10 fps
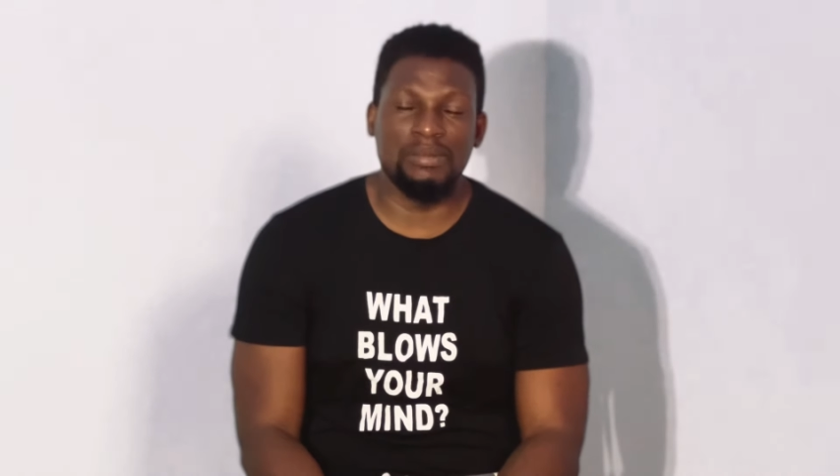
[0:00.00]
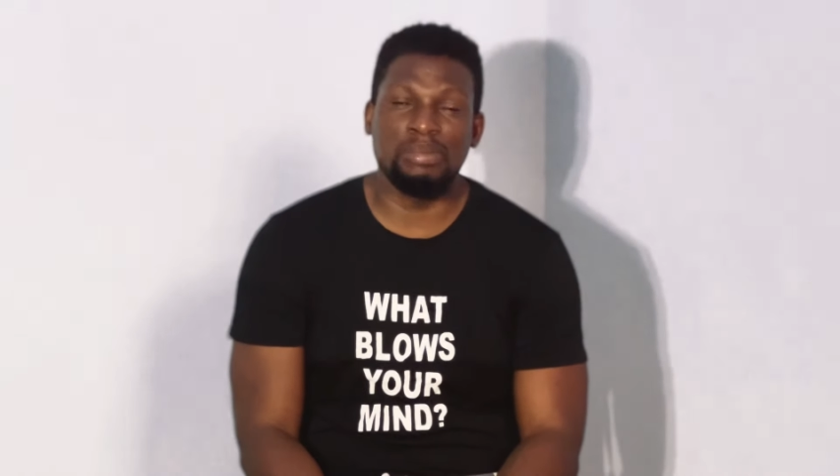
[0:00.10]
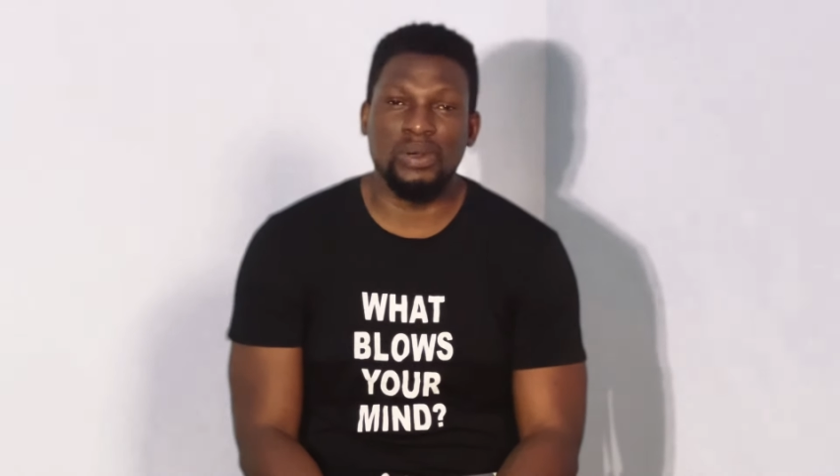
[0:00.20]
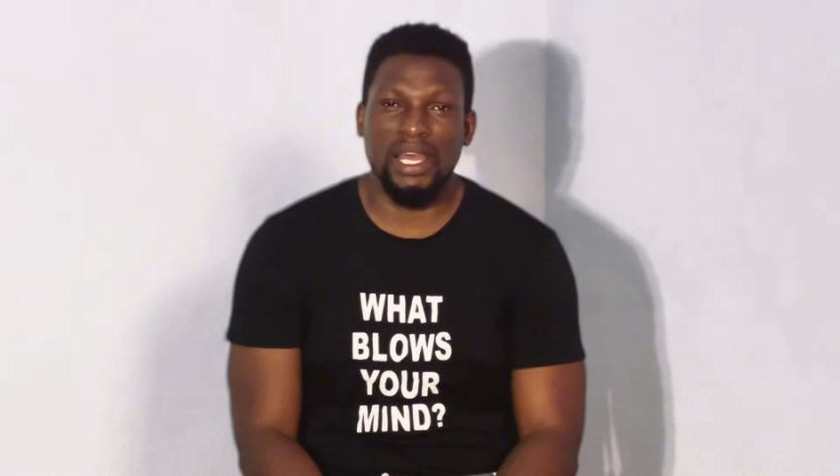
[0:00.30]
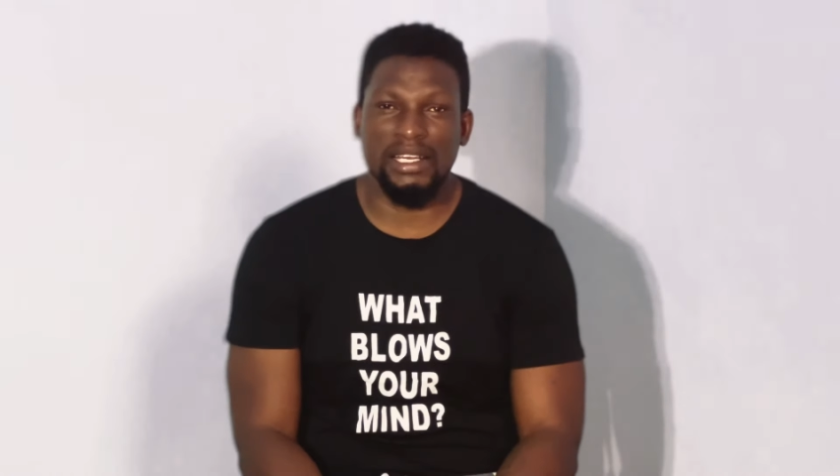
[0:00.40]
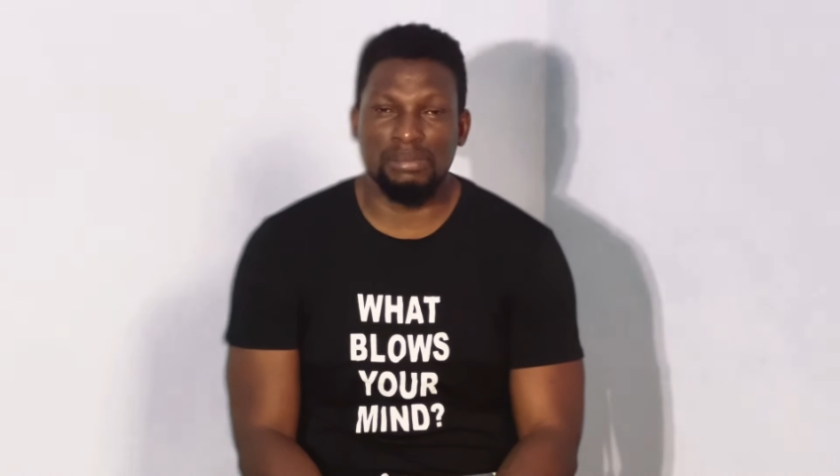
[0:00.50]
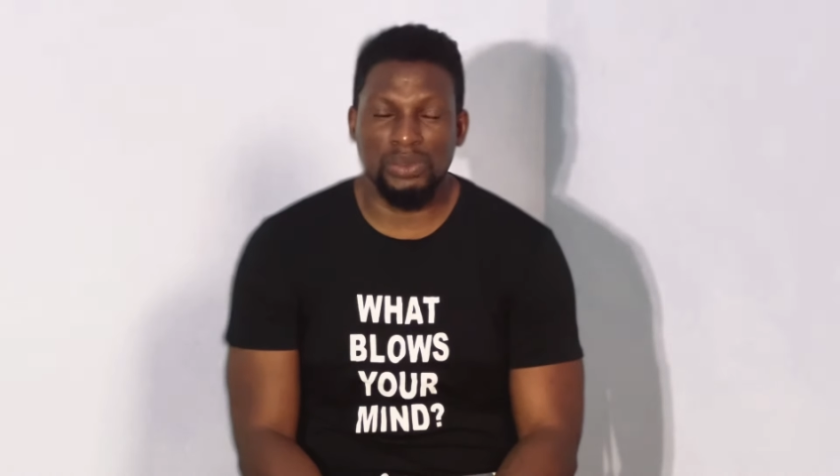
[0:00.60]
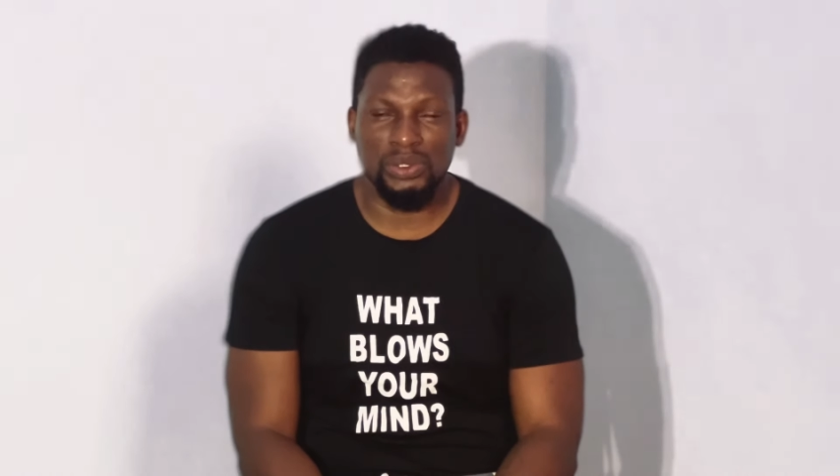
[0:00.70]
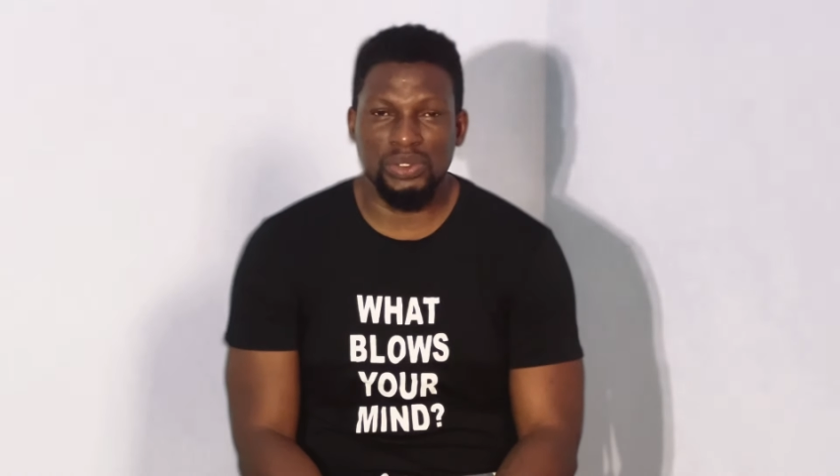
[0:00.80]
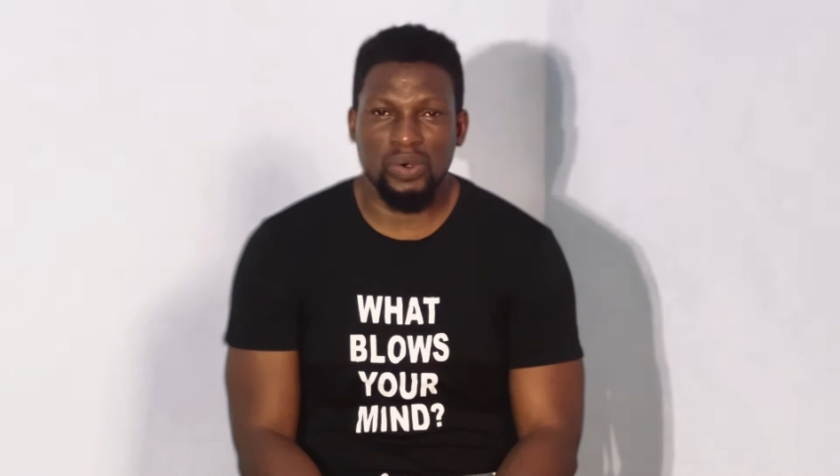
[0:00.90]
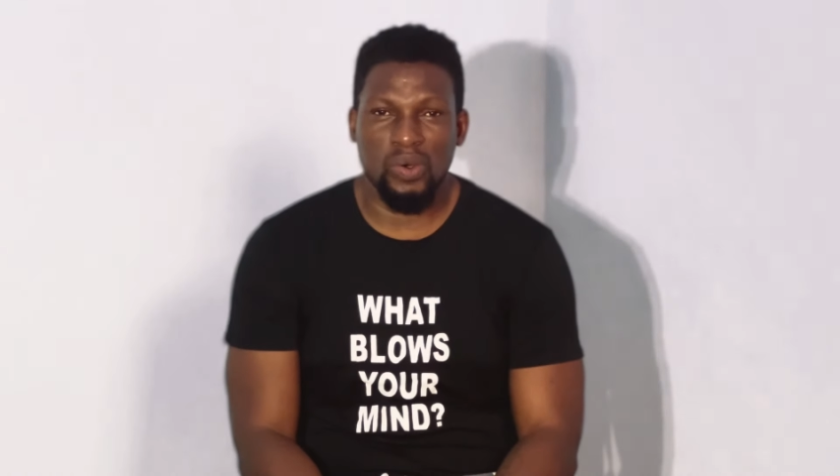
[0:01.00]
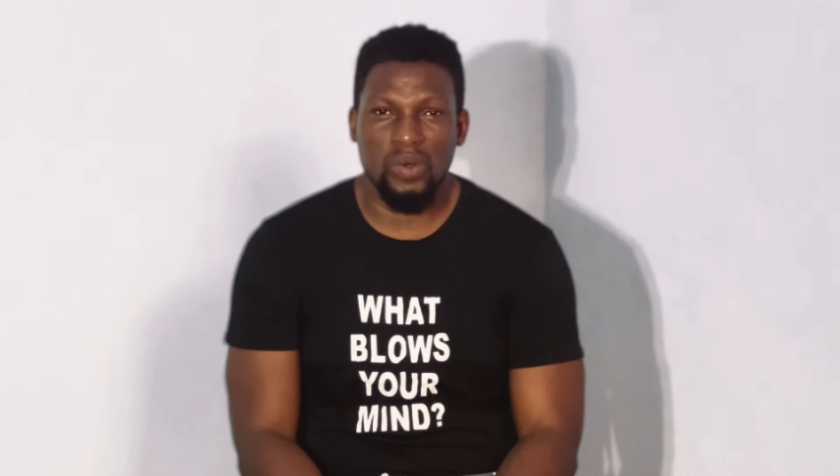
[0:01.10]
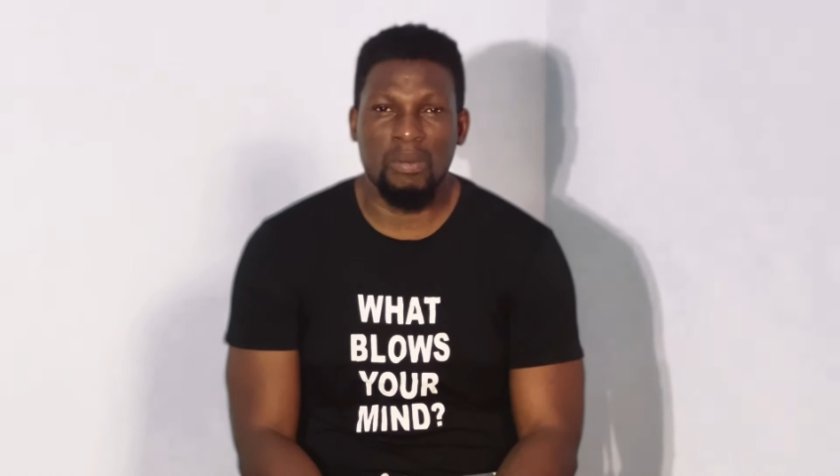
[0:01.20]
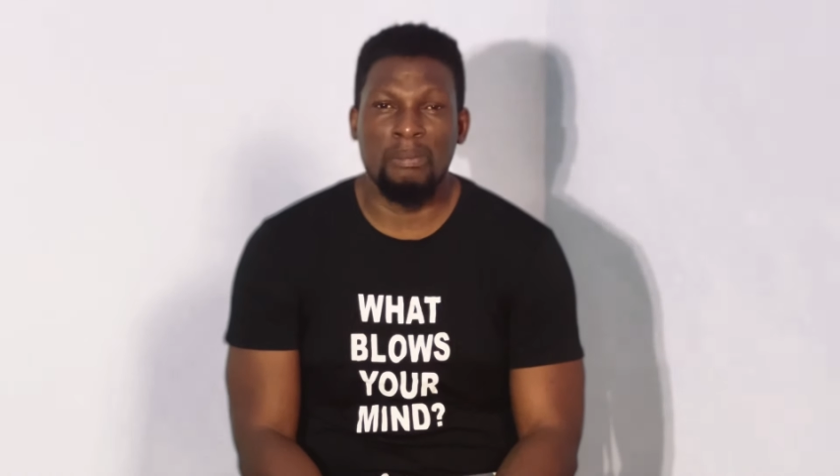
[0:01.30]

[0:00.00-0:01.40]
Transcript: Polite Mosko,